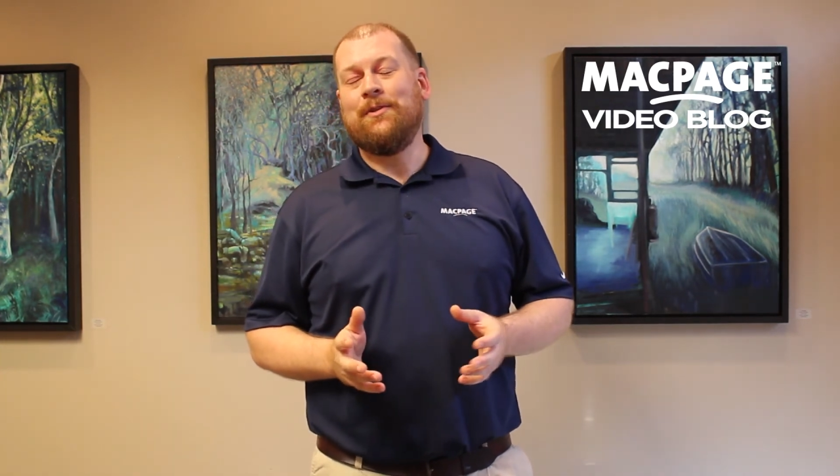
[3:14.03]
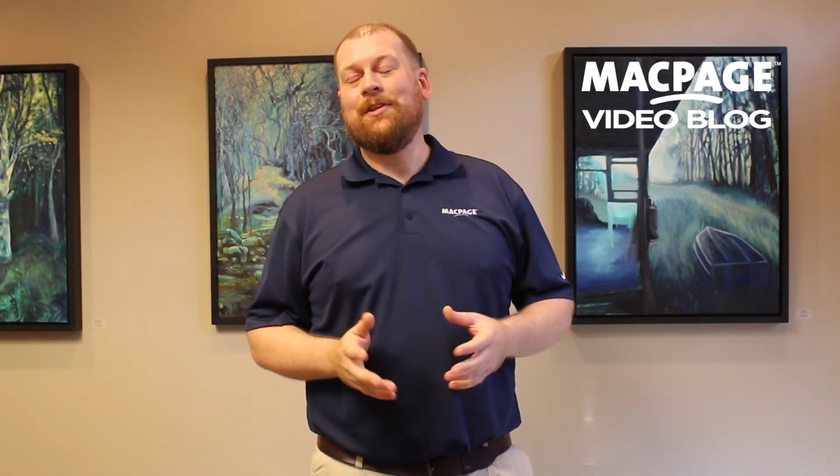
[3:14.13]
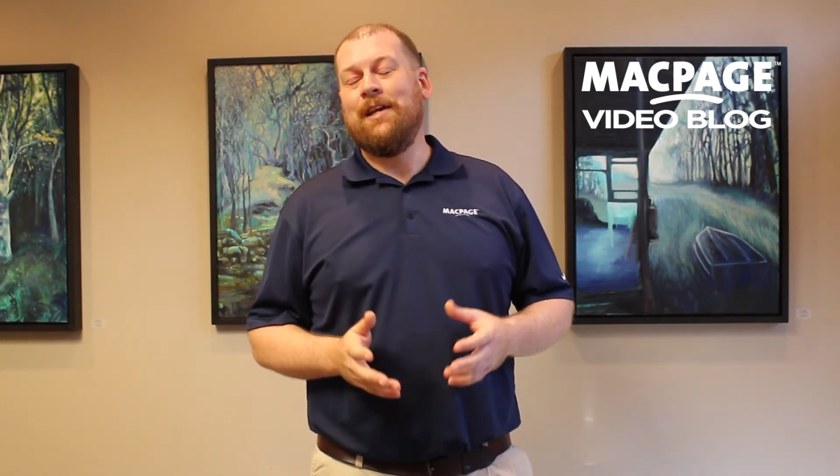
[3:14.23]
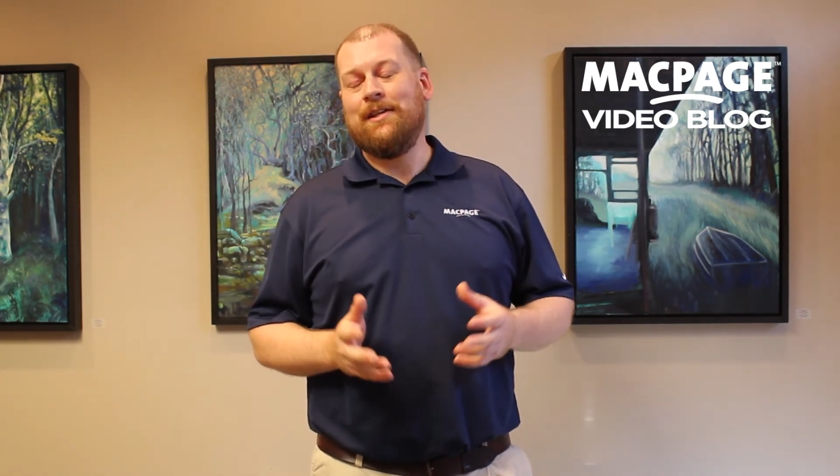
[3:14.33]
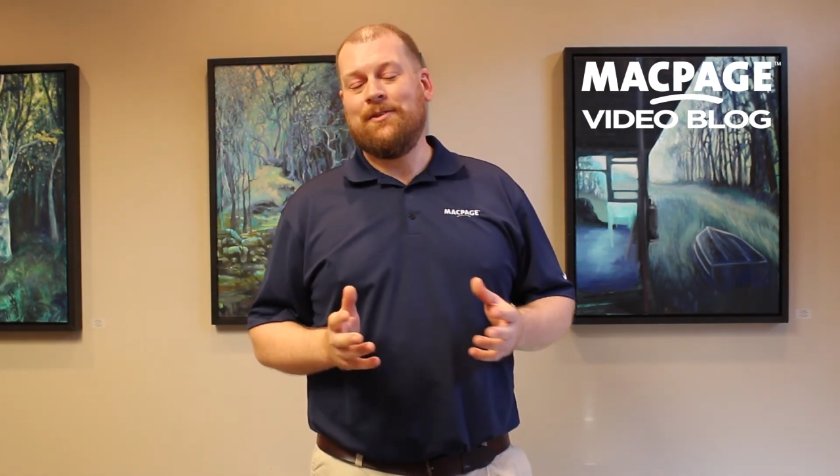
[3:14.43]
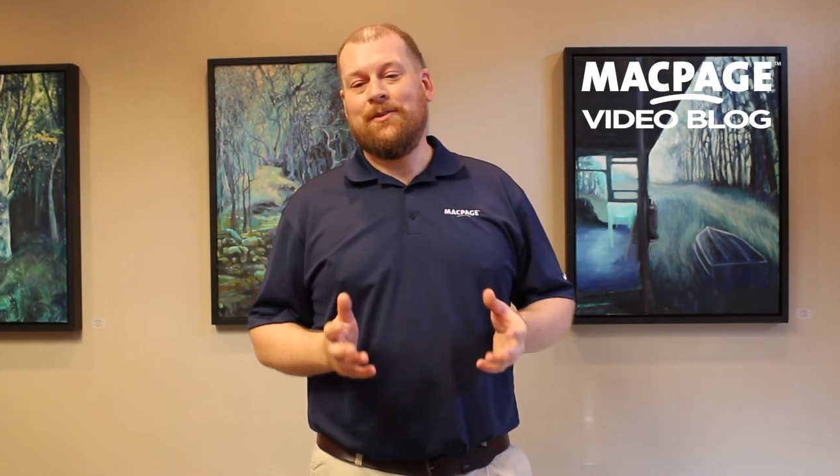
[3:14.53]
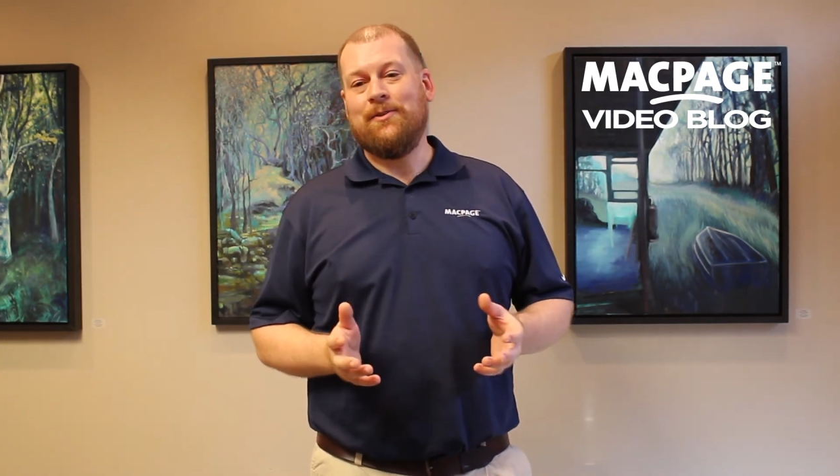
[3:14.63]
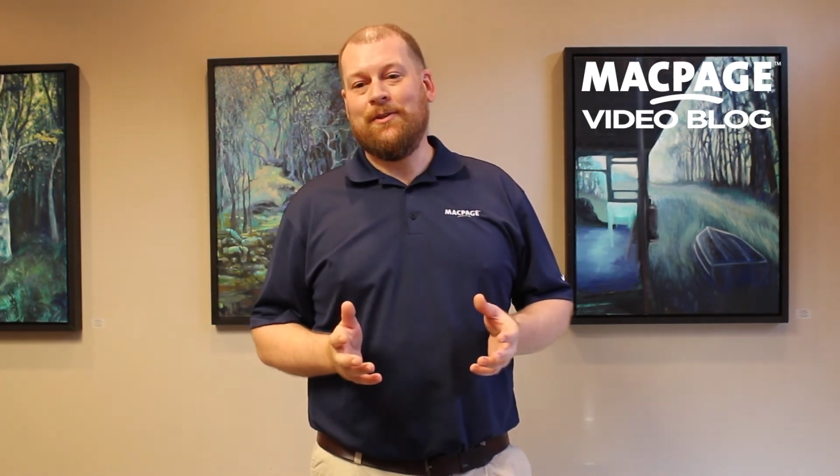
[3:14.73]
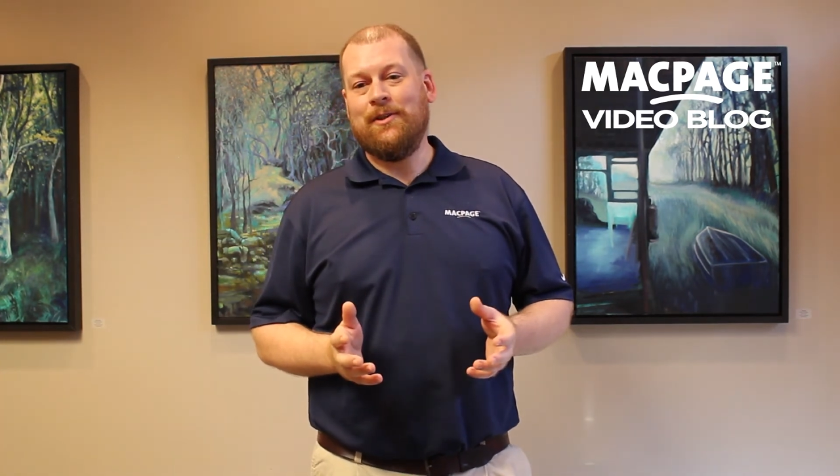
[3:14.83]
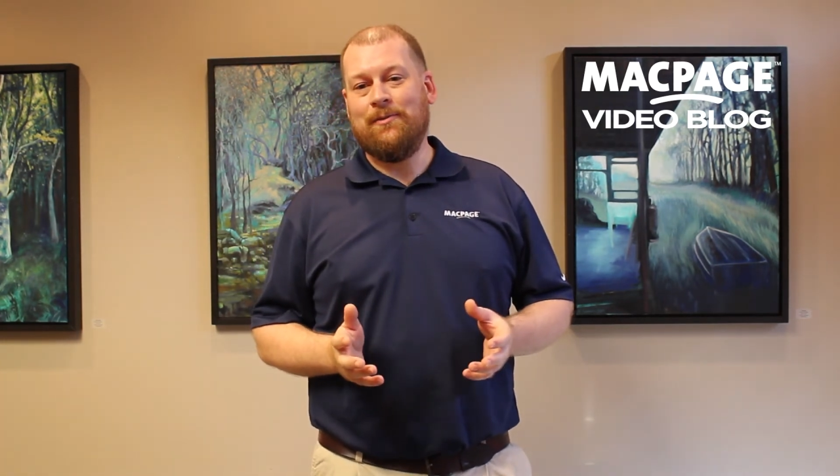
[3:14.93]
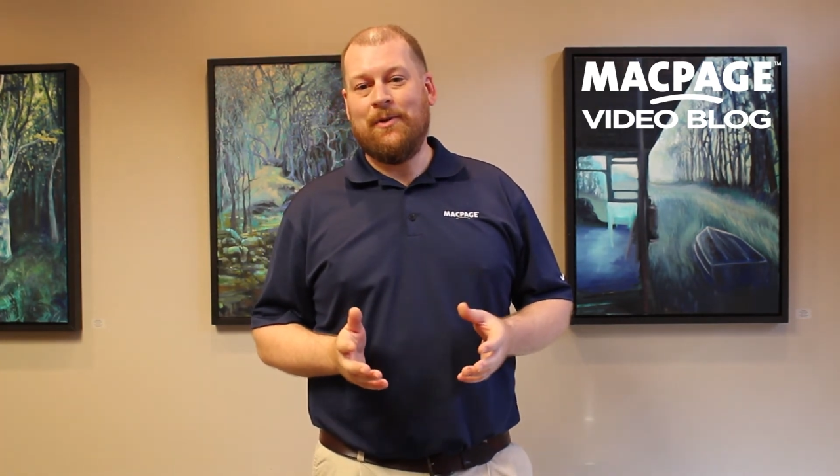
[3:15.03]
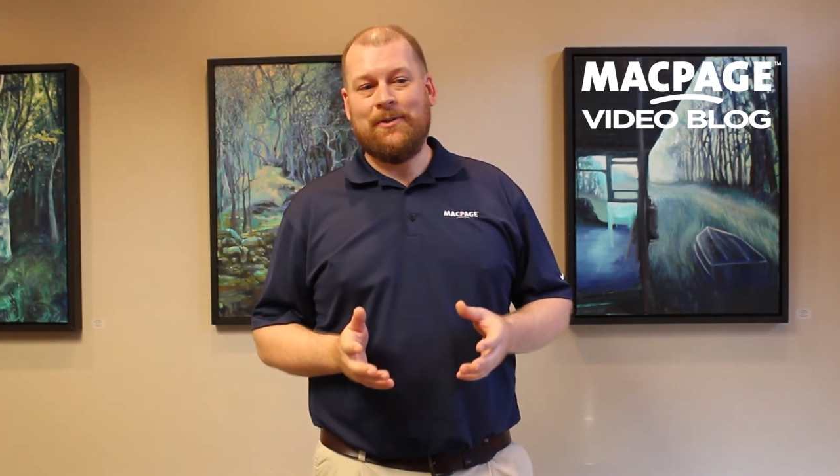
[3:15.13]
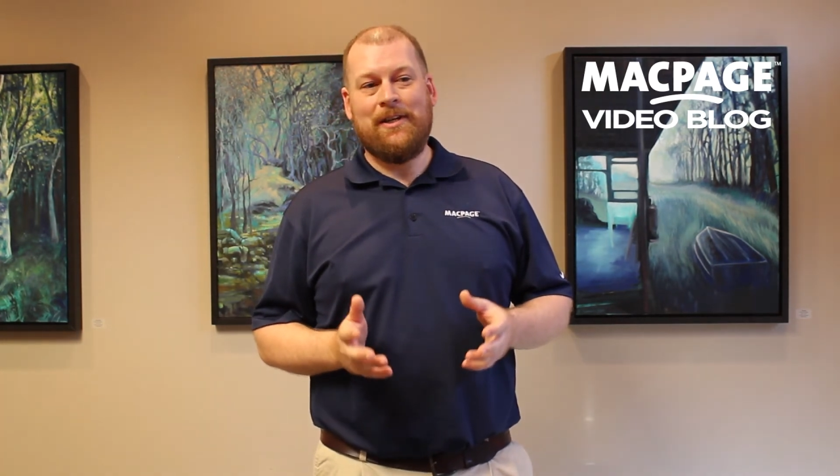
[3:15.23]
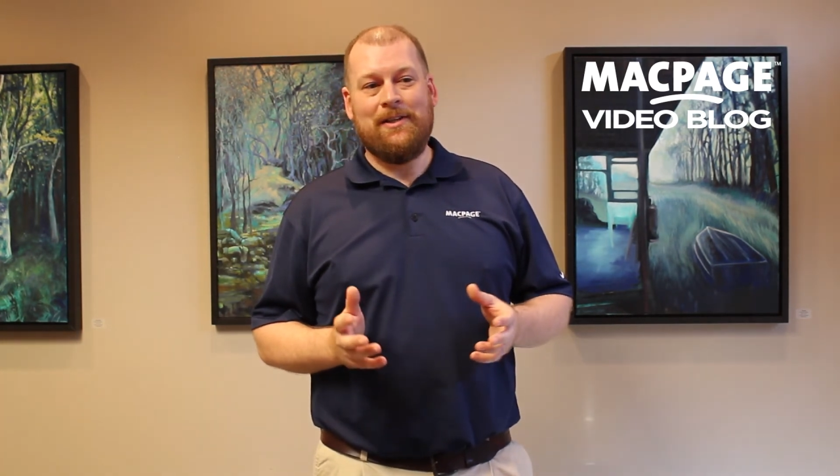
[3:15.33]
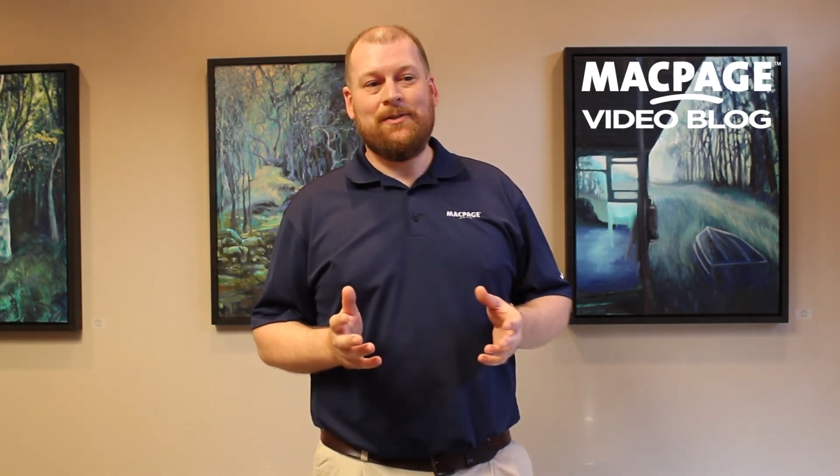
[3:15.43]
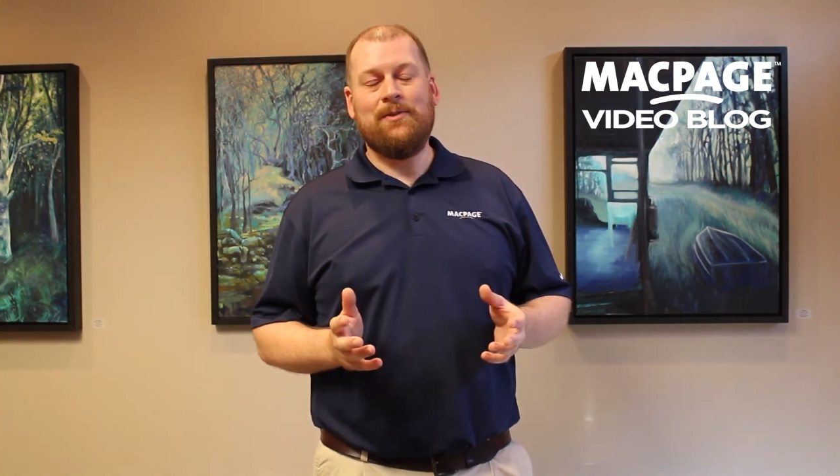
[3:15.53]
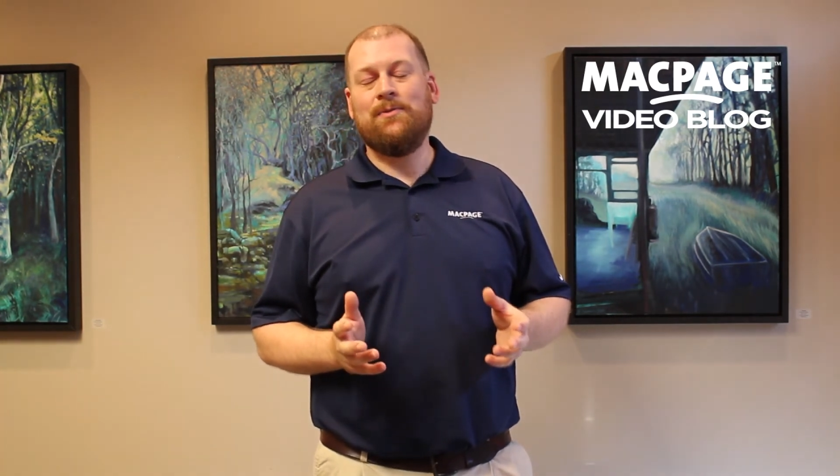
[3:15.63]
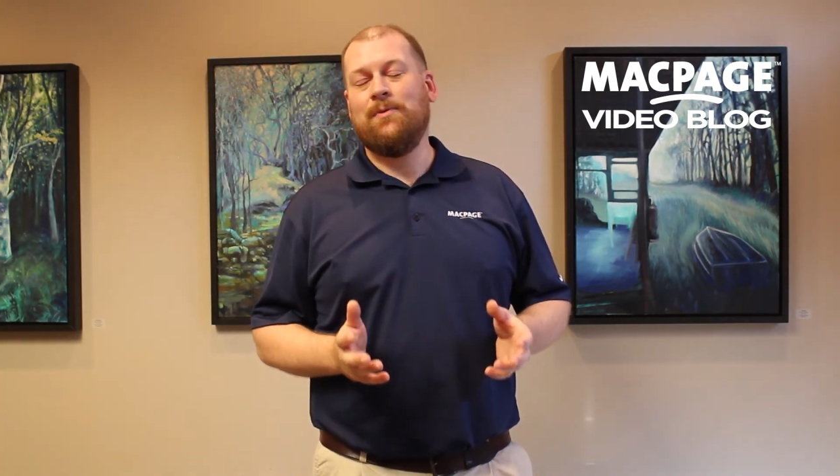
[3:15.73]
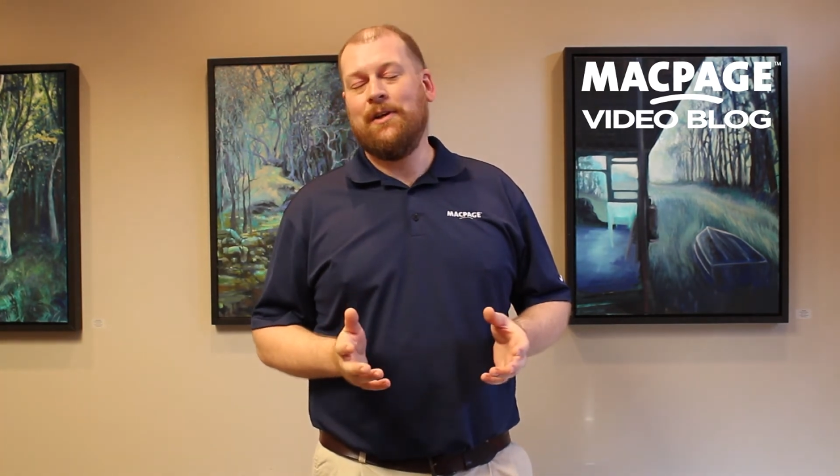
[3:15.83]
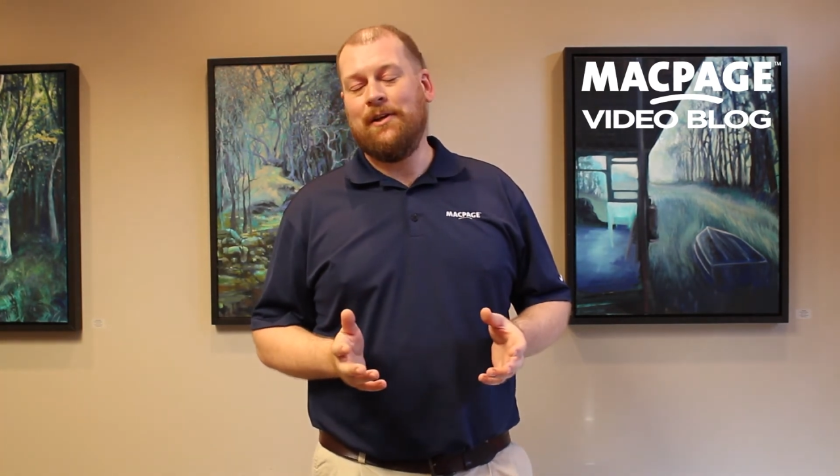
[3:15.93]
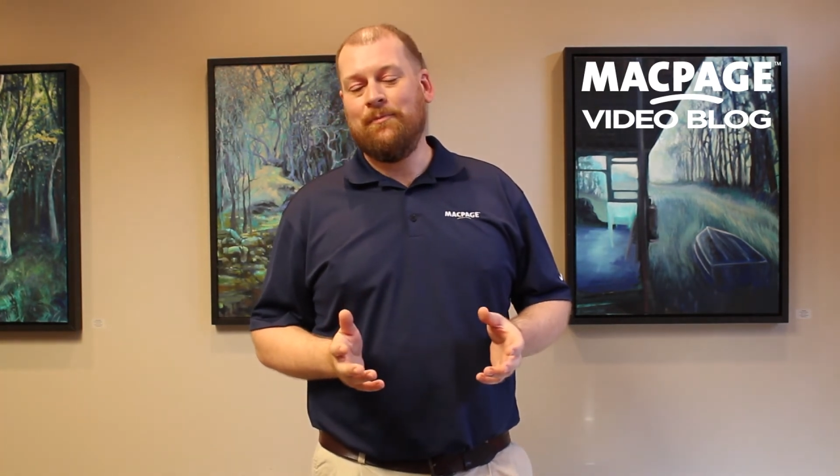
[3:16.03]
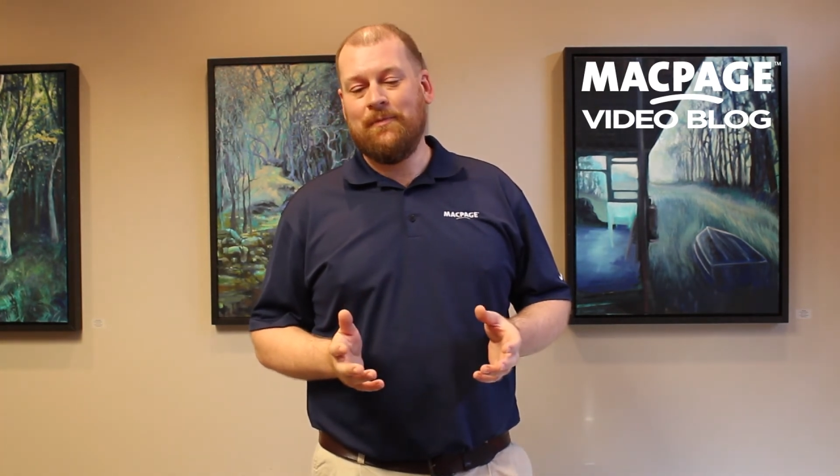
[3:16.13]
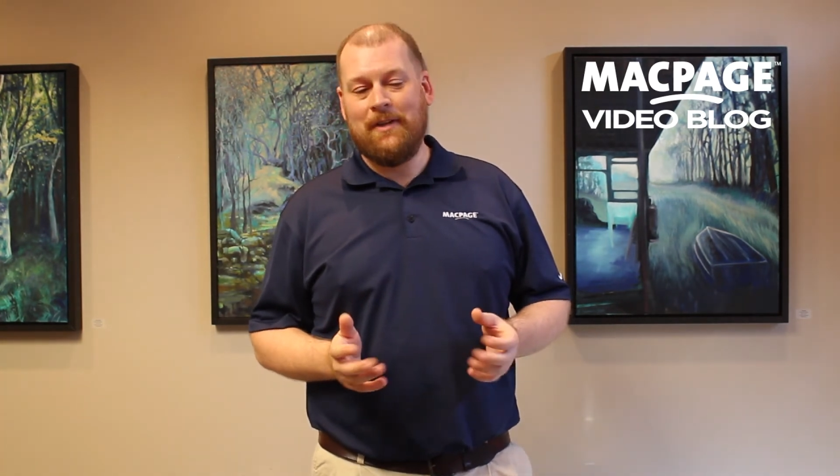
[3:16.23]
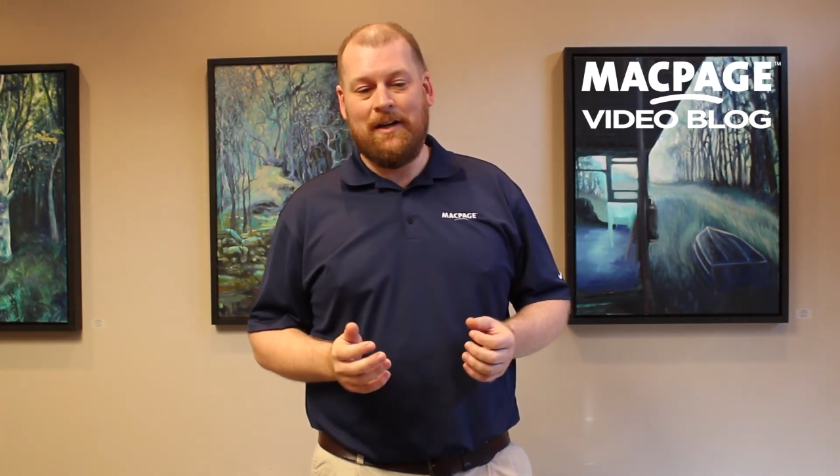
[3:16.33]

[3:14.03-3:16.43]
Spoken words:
which again is usually in most cases free,